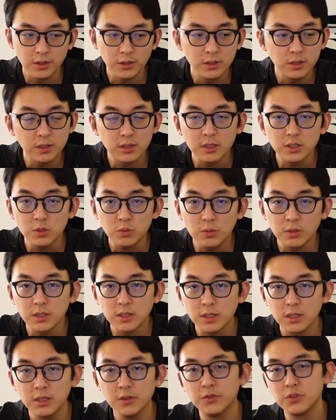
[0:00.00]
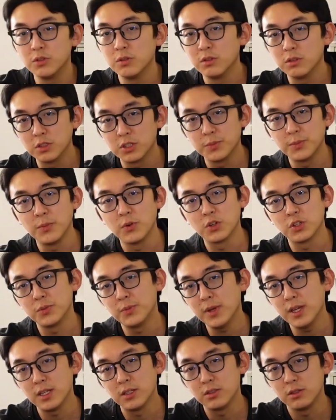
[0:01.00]
This one gives you a little more
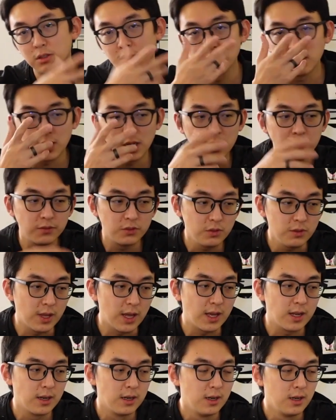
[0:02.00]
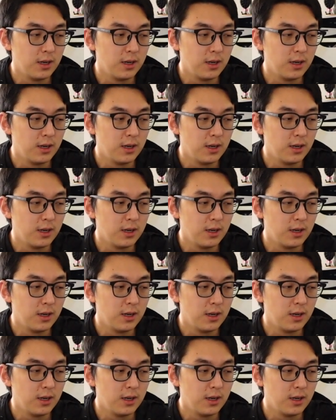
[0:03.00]
space, so you can kind of do that.